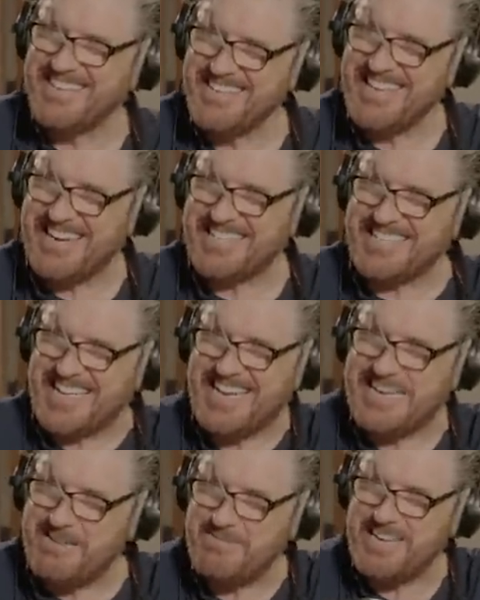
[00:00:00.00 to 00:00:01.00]
Your
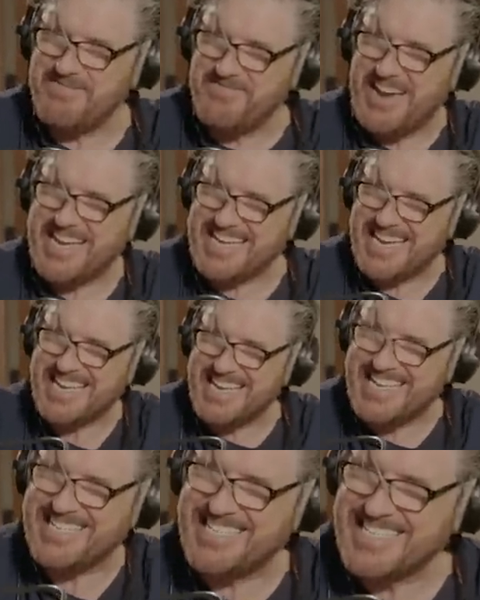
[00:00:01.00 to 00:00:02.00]
tiny wee Viking
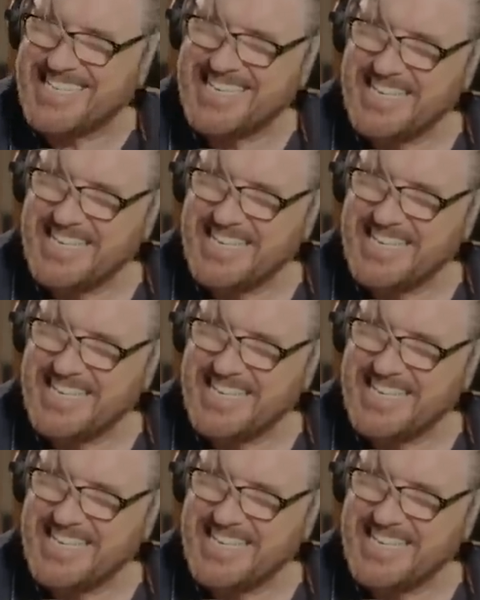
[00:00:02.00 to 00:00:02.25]
heads.